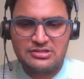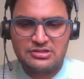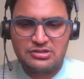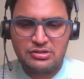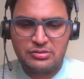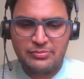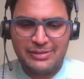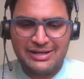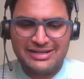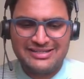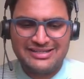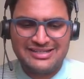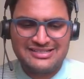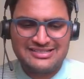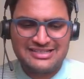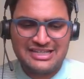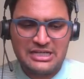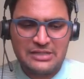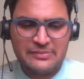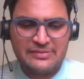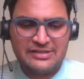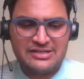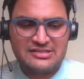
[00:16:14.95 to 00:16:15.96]
So matrix
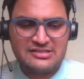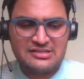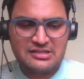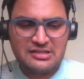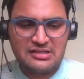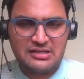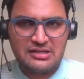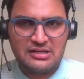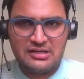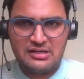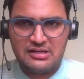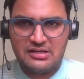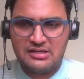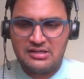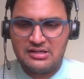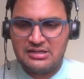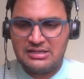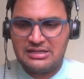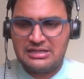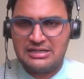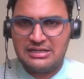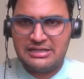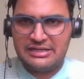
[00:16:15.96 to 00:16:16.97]
elements
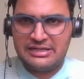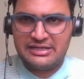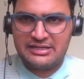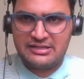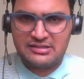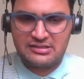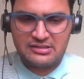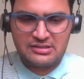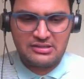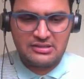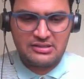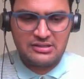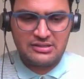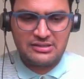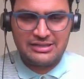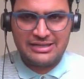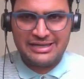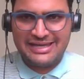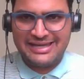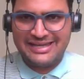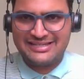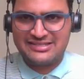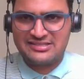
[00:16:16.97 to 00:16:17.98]
are like
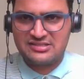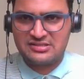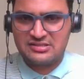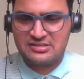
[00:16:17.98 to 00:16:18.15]
X,